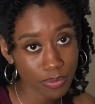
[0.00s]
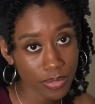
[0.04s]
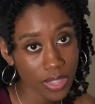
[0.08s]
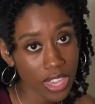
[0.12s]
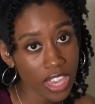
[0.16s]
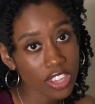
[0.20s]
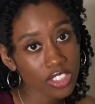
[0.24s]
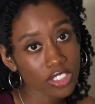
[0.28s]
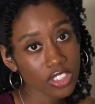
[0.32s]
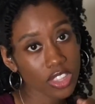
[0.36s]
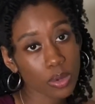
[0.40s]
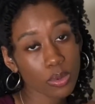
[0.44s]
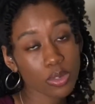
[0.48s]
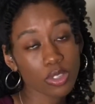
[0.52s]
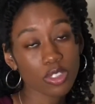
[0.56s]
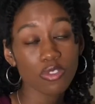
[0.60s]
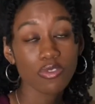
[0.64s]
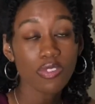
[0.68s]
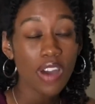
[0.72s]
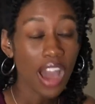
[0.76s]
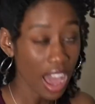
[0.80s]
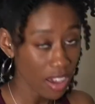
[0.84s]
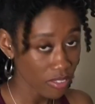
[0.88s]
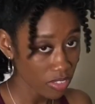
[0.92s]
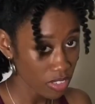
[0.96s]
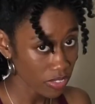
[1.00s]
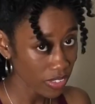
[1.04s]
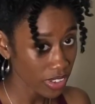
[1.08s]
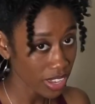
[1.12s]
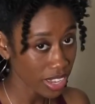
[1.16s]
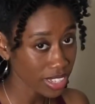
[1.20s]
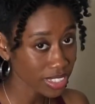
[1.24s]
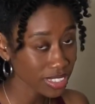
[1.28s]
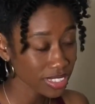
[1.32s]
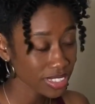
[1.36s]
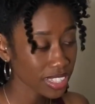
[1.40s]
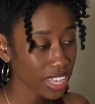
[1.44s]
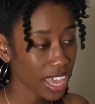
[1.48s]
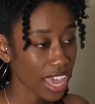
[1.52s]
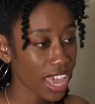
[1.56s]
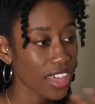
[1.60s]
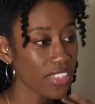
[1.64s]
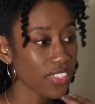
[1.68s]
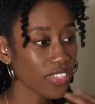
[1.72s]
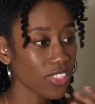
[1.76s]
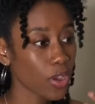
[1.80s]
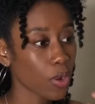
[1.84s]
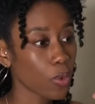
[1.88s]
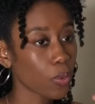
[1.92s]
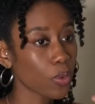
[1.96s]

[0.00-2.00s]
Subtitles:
So there was 5 of us, and there